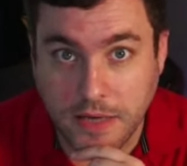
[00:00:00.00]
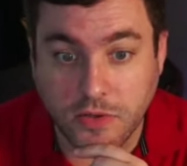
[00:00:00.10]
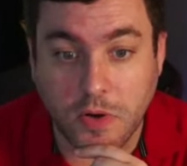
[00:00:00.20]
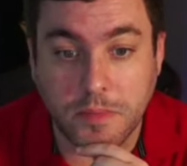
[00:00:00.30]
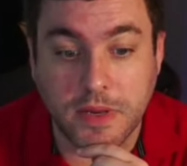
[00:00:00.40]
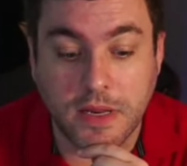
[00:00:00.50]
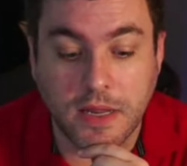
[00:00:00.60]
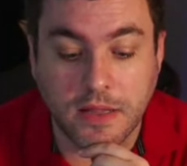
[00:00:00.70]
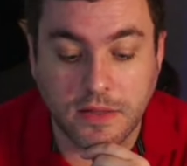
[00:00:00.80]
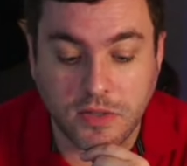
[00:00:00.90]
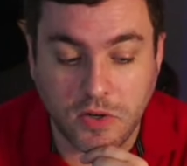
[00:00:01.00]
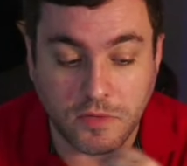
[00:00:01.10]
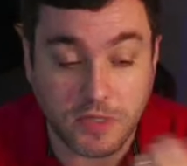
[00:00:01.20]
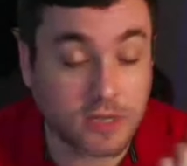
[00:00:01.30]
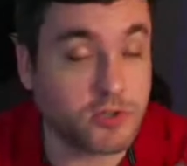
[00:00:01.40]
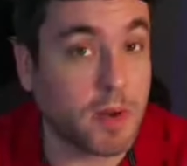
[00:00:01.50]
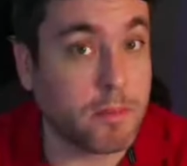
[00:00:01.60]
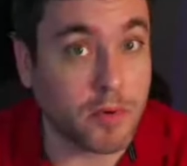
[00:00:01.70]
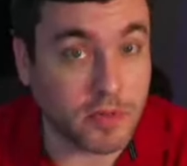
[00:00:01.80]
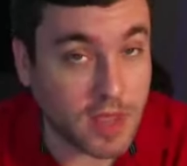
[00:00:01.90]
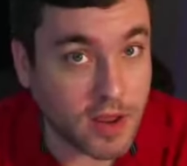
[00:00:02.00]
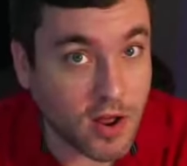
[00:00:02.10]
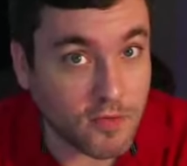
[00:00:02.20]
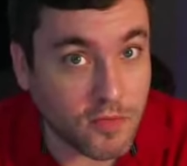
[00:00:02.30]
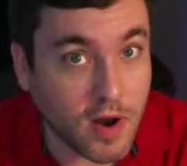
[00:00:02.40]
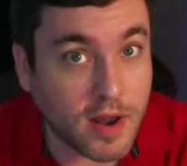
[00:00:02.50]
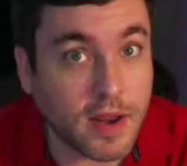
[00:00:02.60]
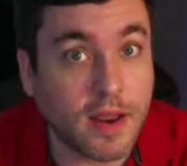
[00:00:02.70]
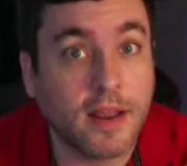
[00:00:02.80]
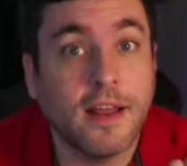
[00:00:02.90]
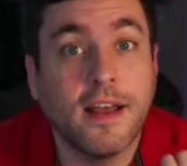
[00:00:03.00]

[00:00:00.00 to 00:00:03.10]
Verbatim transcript: So I'll be in the server. It's actually my birthday on Friday.